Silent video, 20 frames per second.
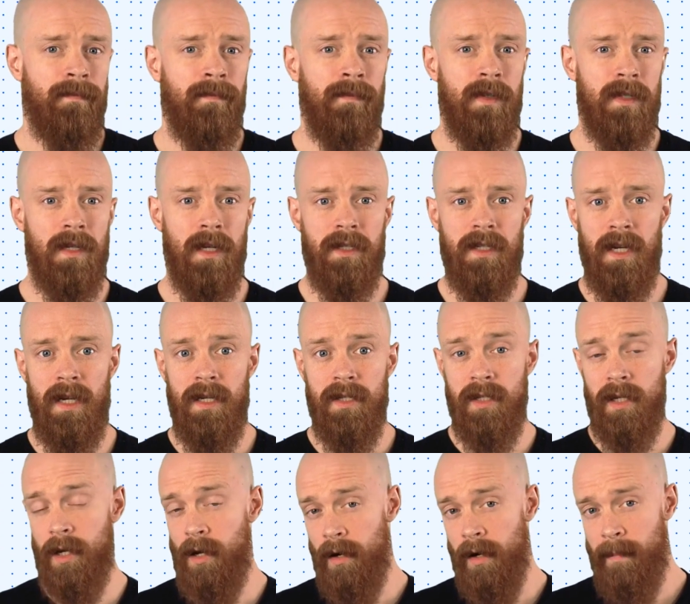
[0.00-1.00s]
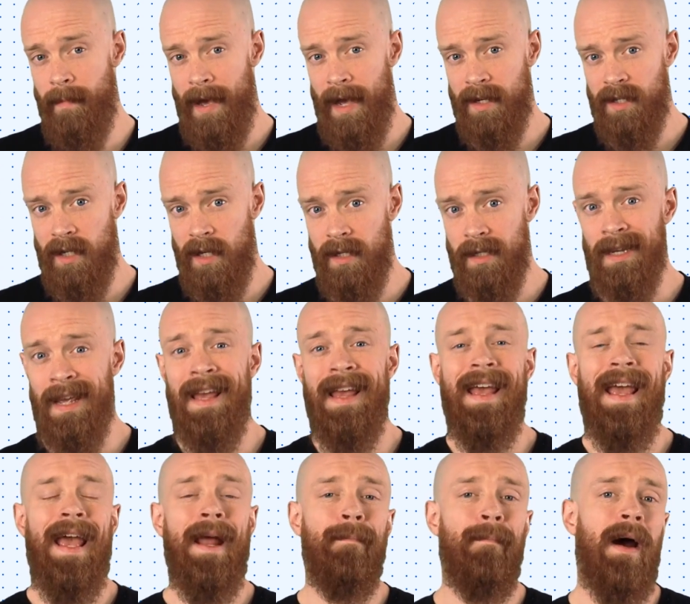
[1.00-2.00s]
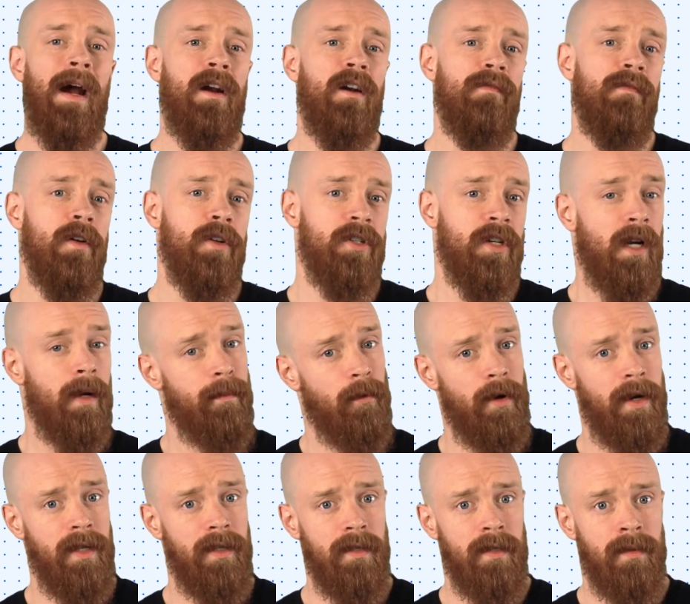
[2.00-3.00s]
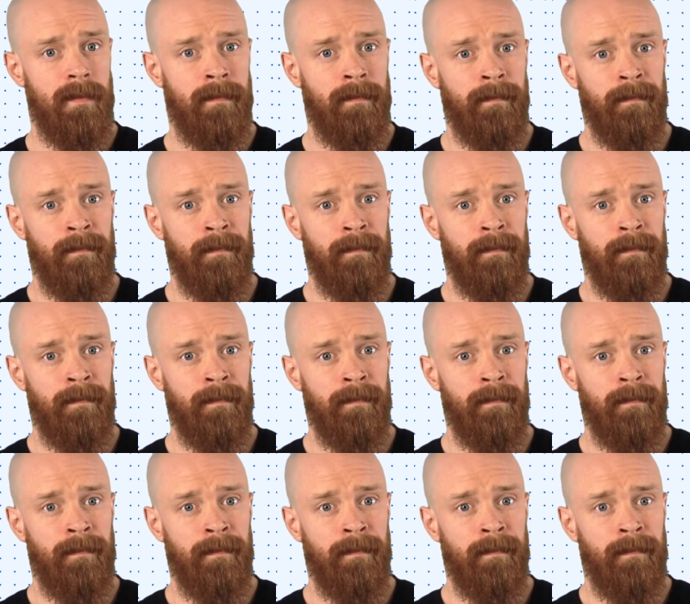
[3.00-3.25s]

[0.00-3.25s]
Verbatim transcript: such as security patches and minor version upgrades.